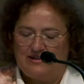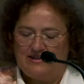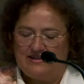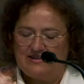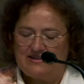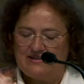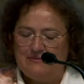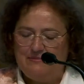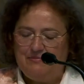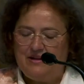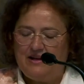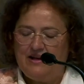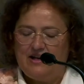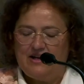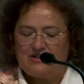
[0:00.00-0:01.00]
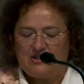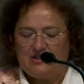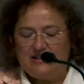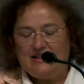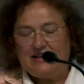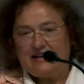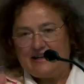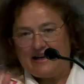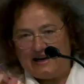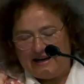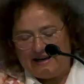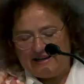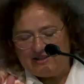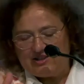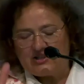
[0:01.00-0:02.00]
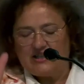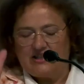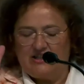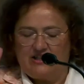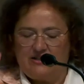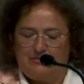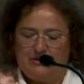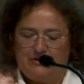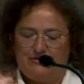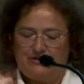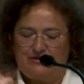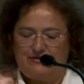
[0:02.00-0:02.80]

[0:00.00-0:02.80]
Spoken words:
But she creates an independent philosophy of education.